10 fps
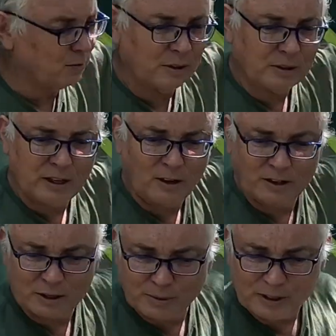handle don't get
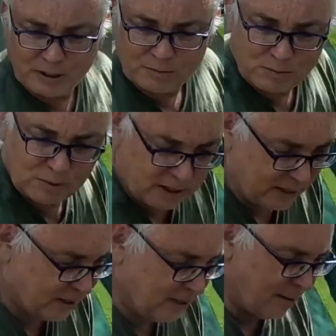hot. That's pretty good.
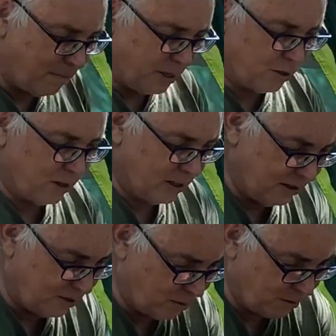Right, let's get that
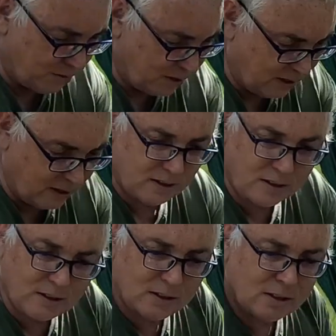mixture into the